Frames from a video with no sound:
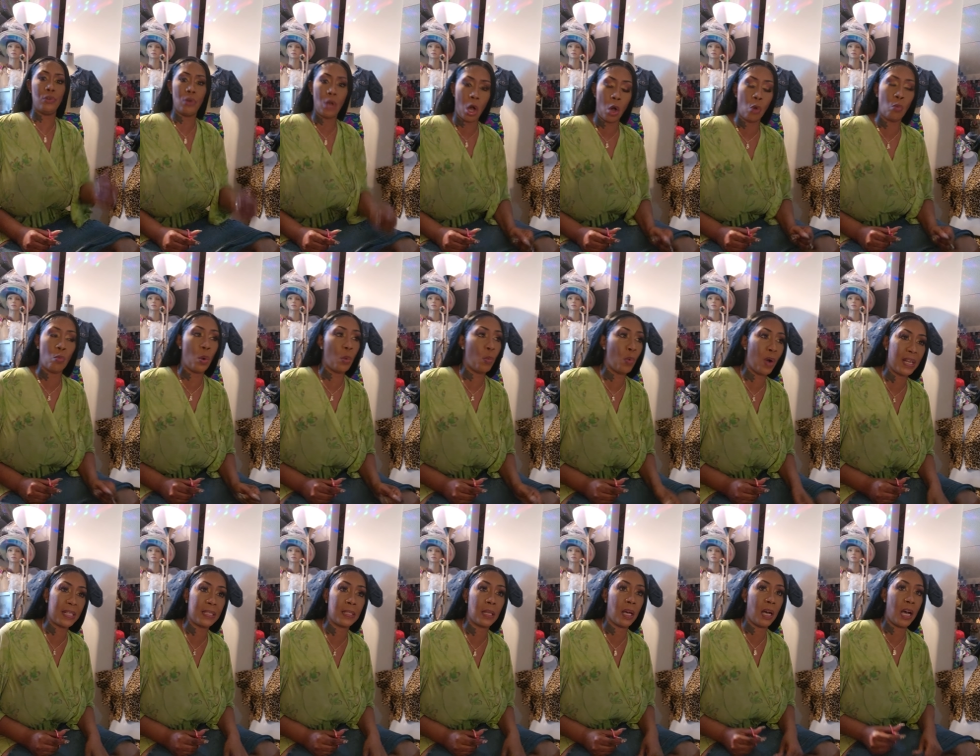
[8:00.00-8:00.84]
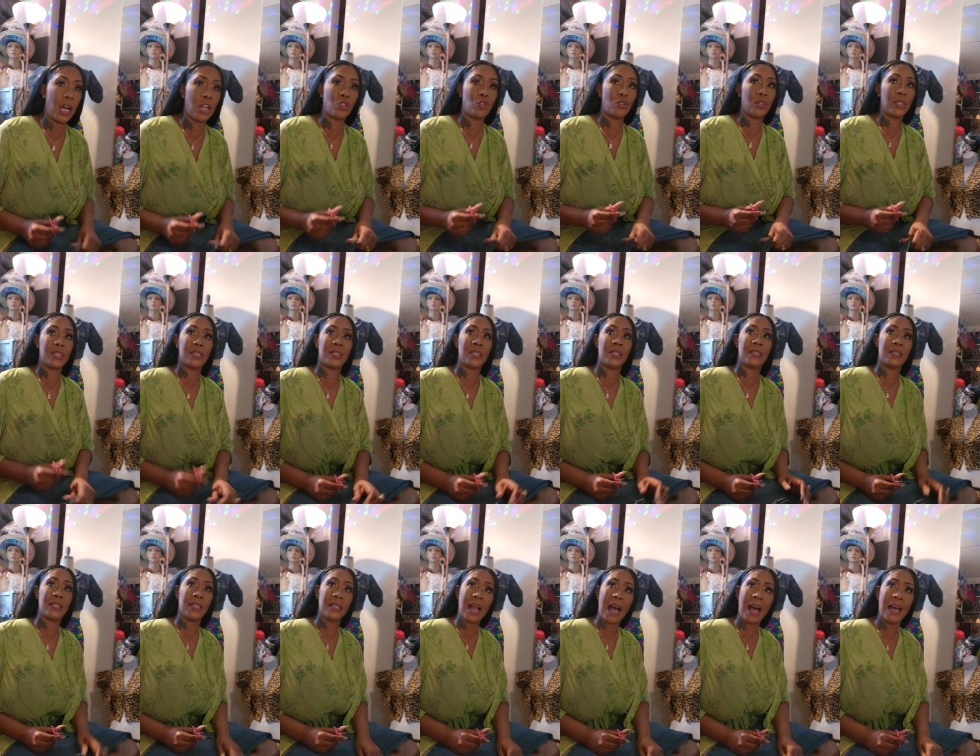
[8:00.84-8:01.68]
you go with one
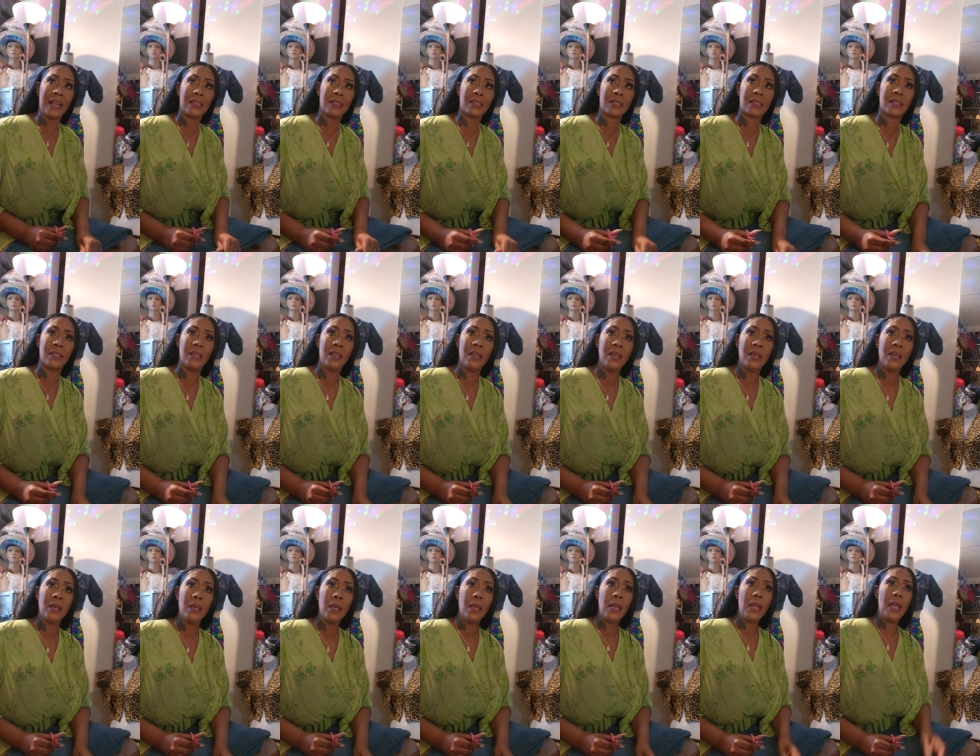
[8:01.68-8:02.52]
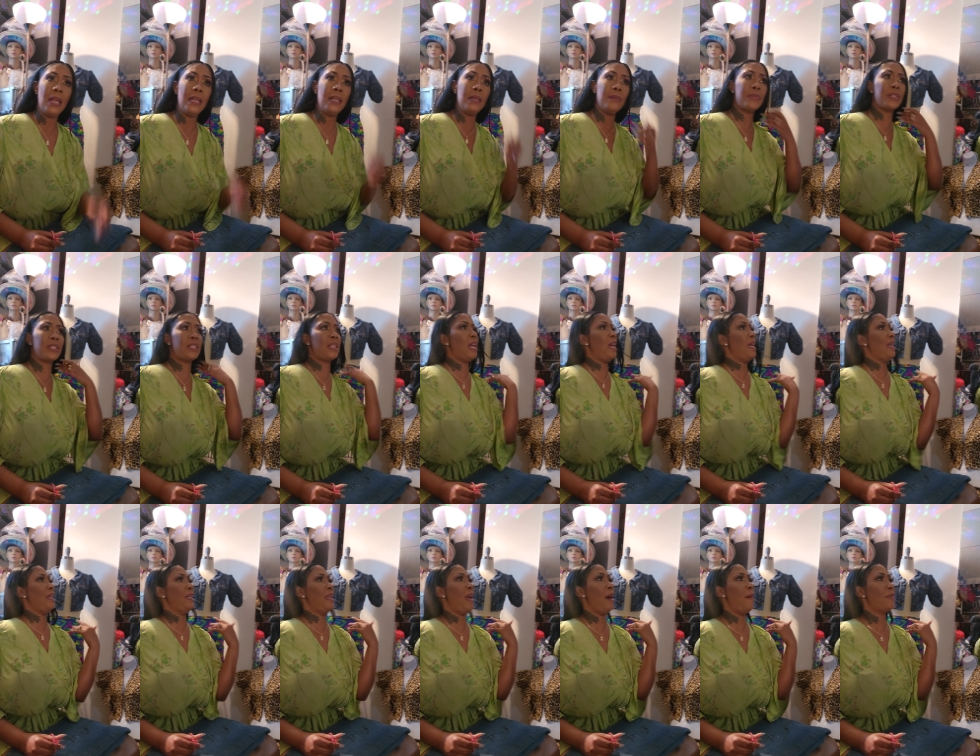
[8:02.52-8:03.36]
$160. And it was
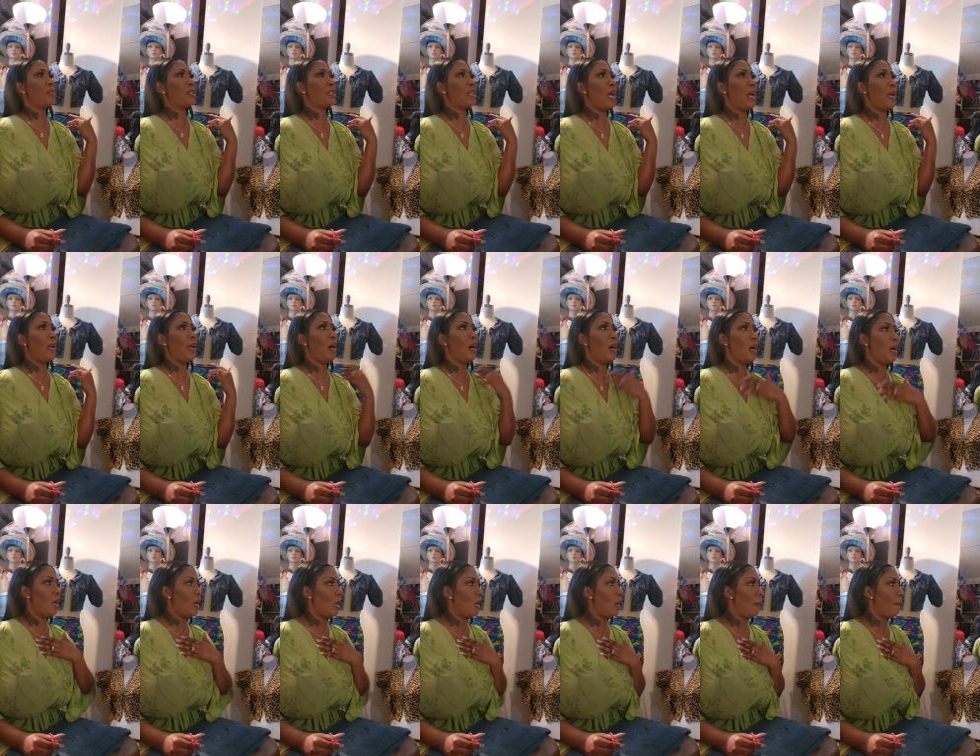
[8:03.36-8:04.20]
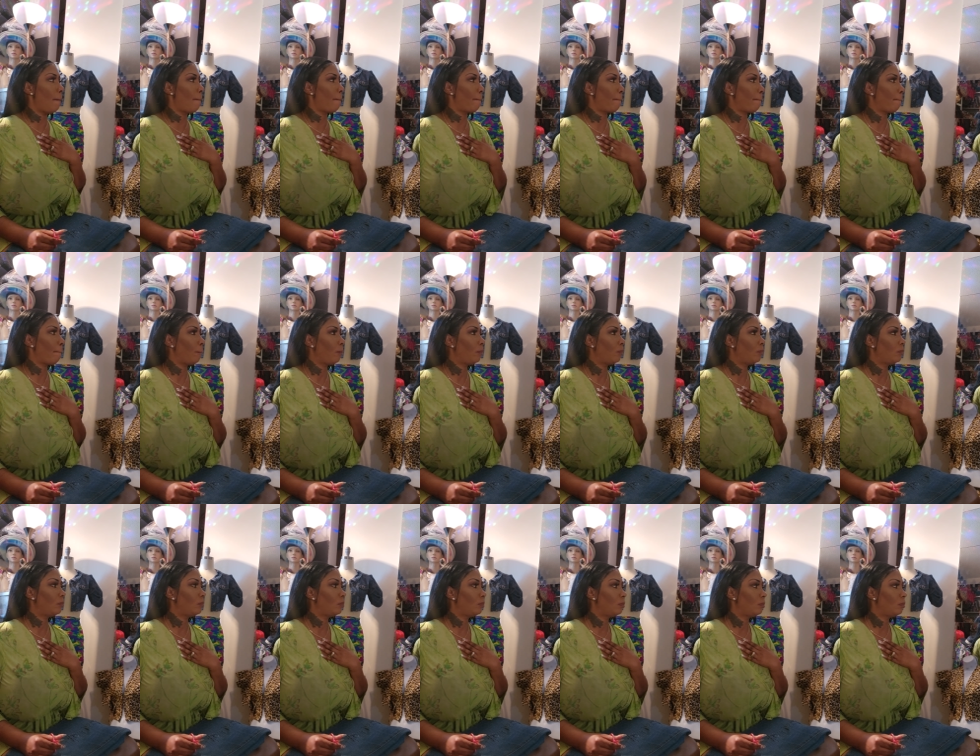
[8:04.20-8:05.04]
like, and I was like, um,
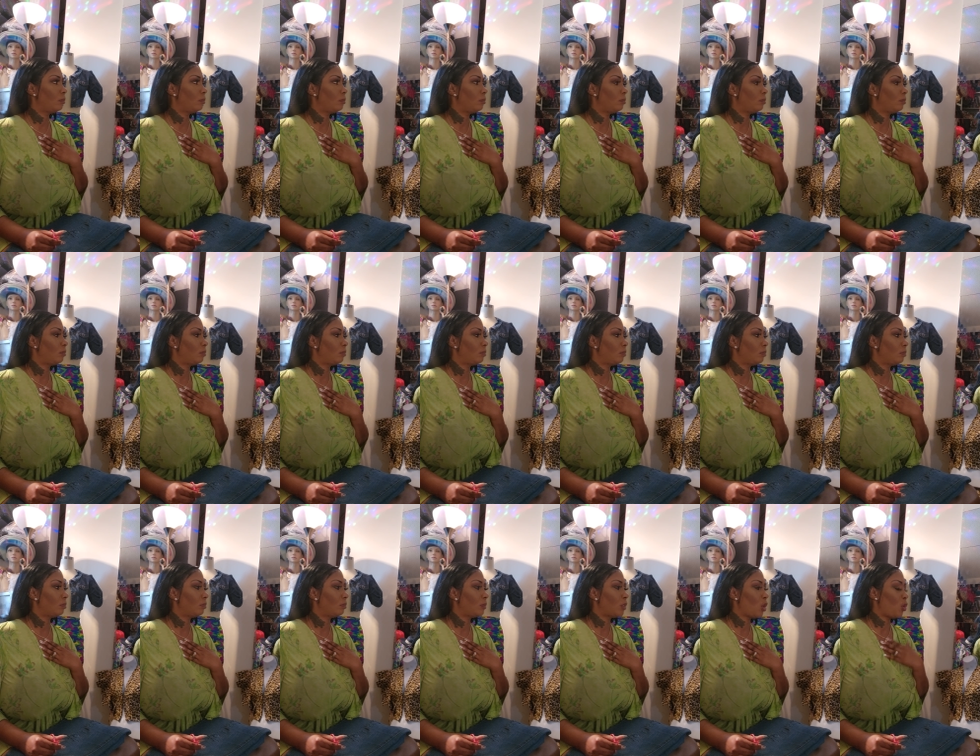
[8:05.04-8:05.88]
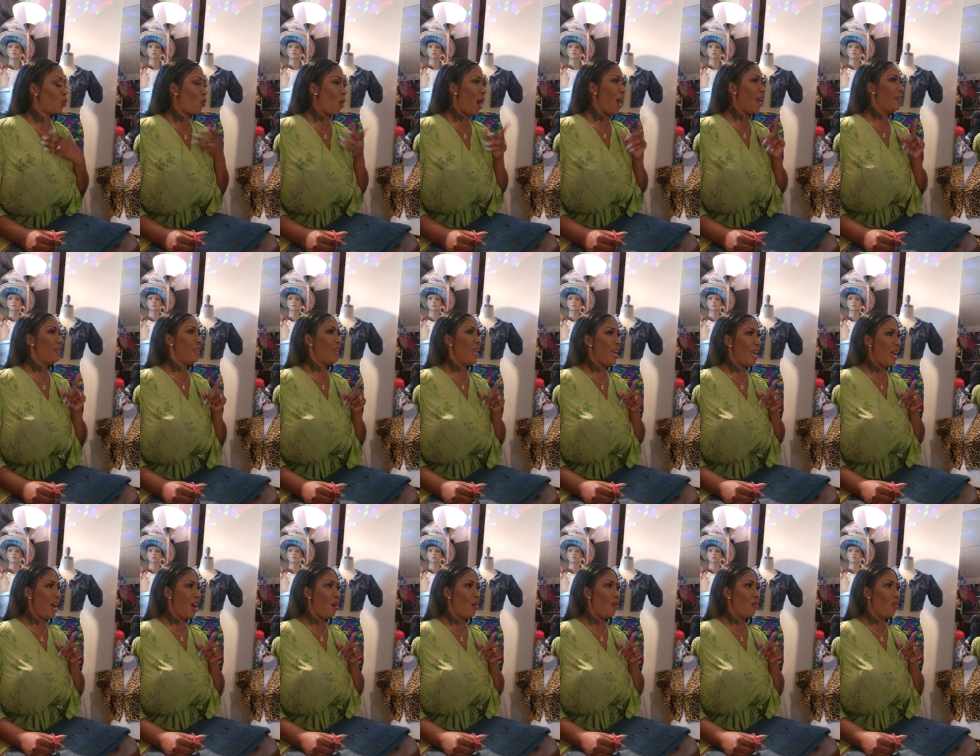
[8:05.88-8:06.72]
right
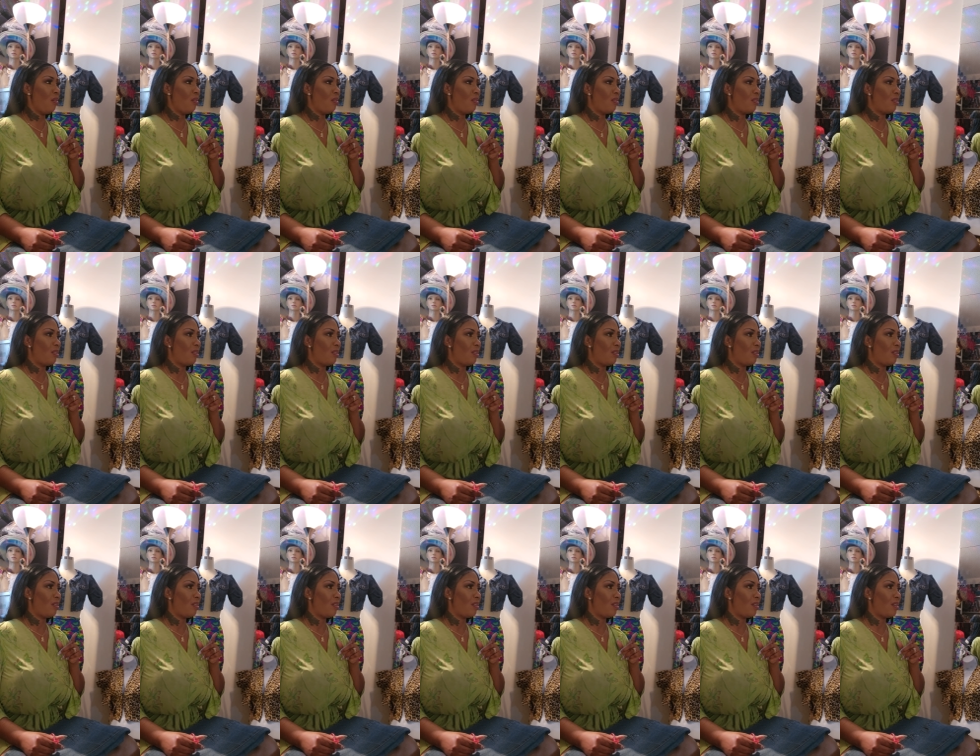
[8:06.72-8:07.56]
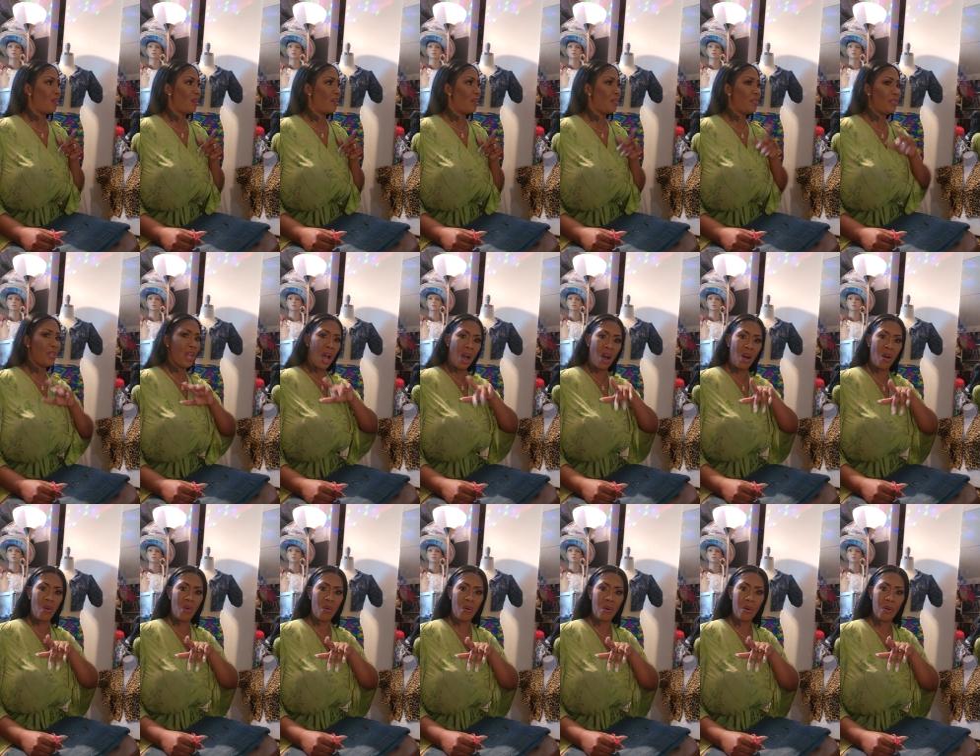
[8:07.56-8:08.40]
now?
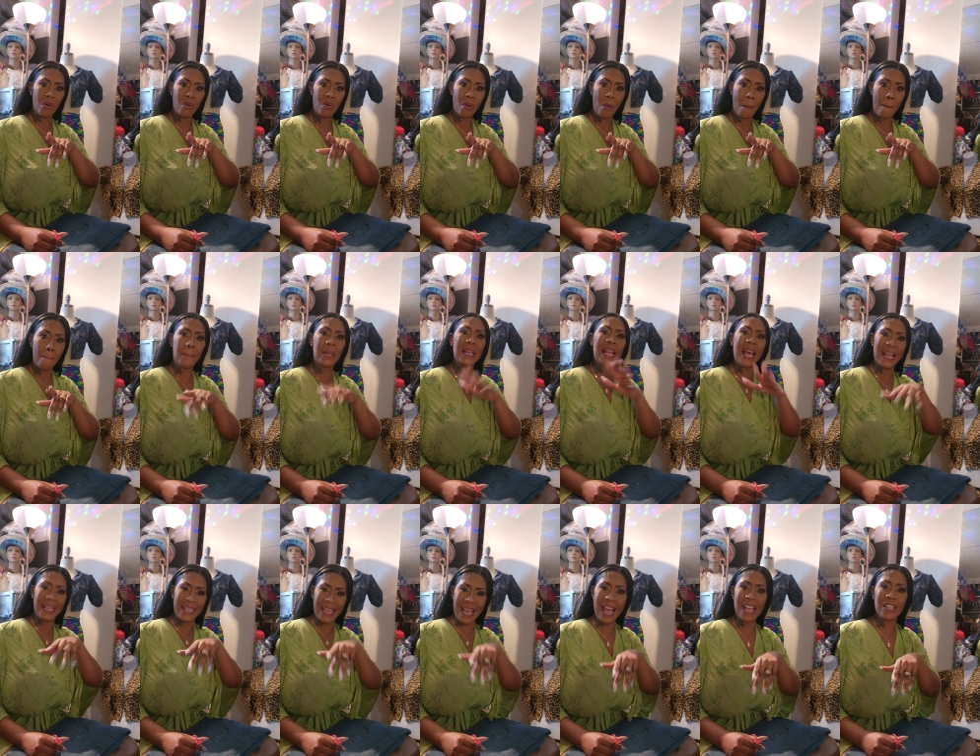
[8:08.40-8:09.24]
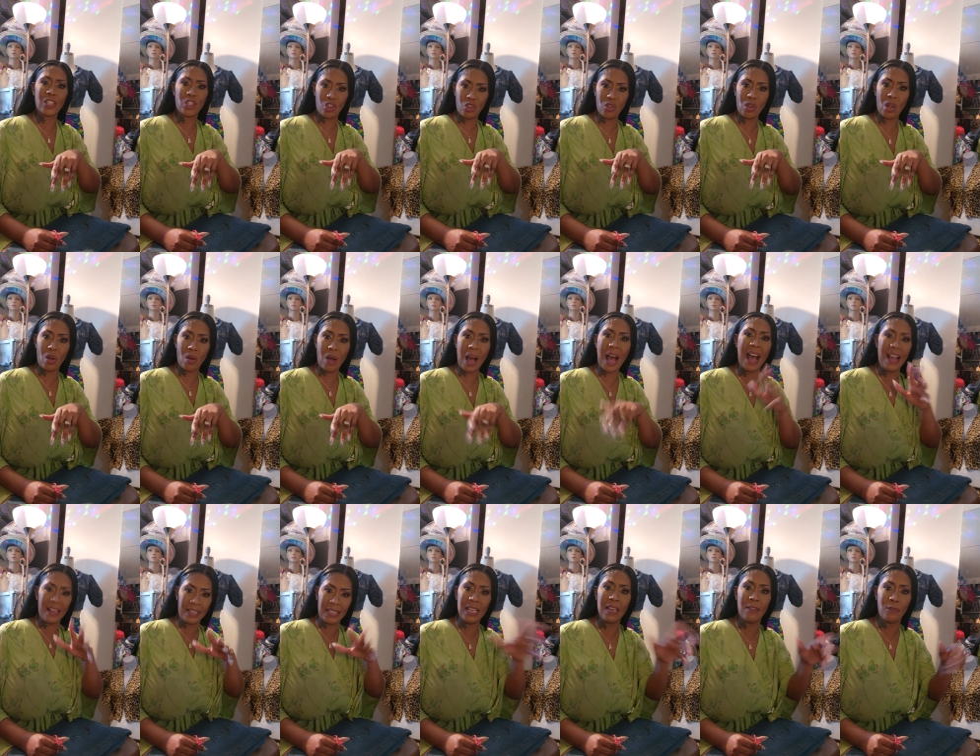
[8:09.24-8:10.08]
No, but I got you though.
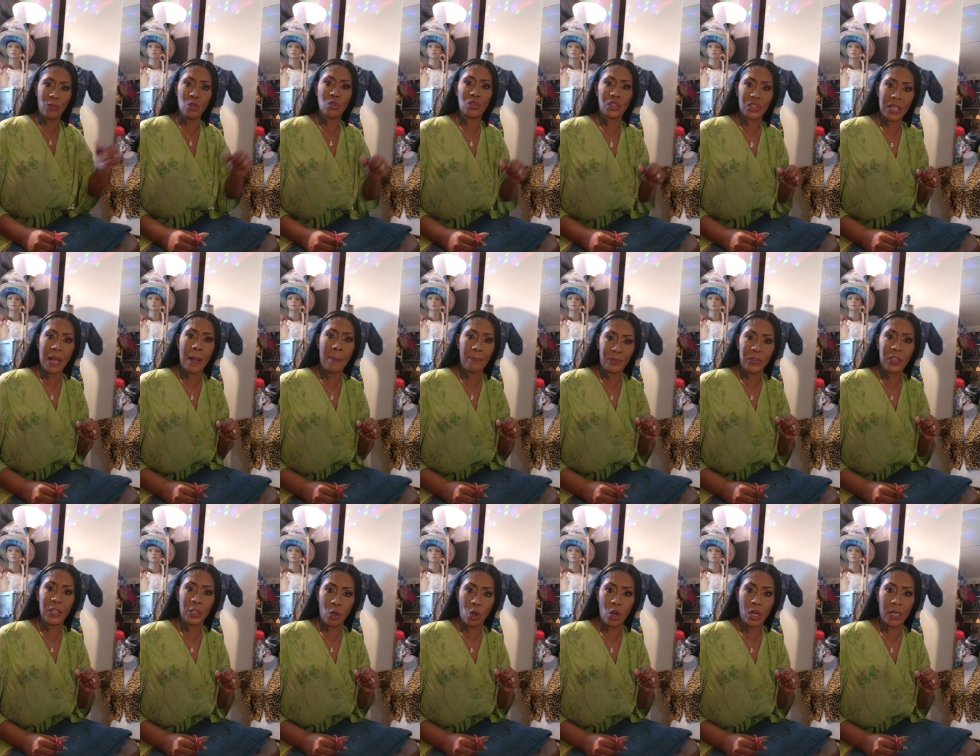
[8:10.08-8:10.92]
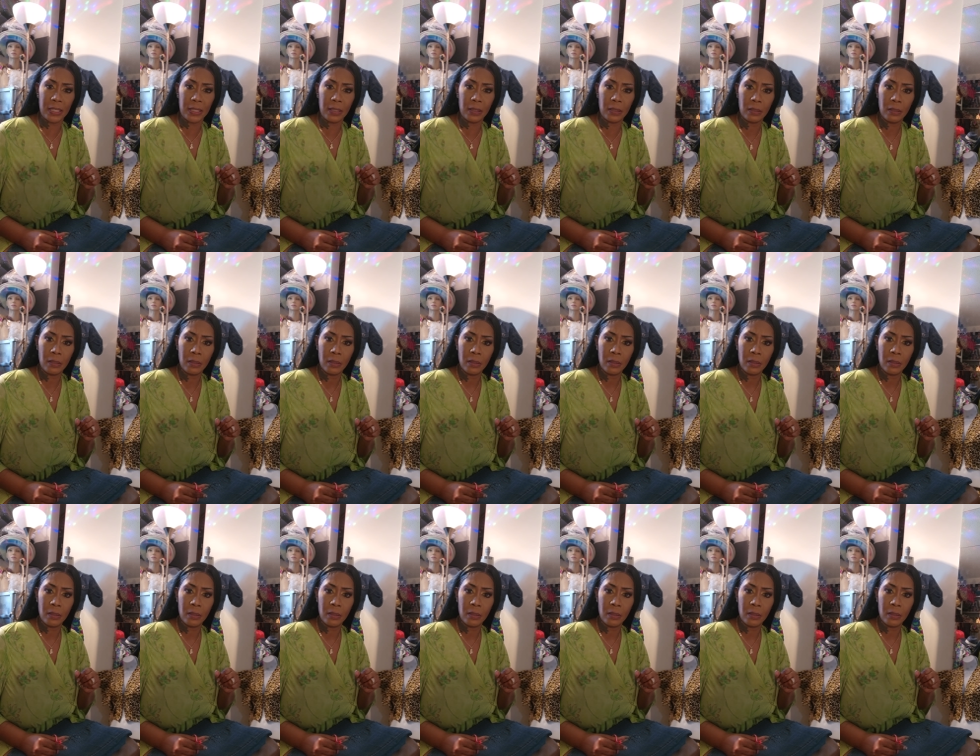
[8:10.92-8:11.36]
I give you something on it.